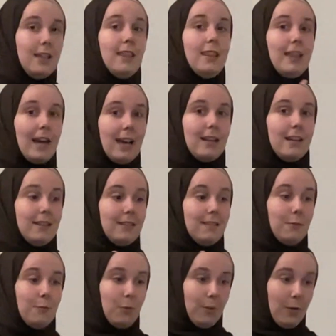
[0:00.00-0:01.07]
that
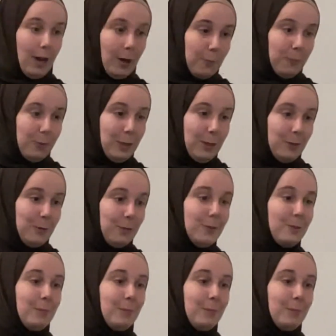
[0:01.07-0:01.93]
will help you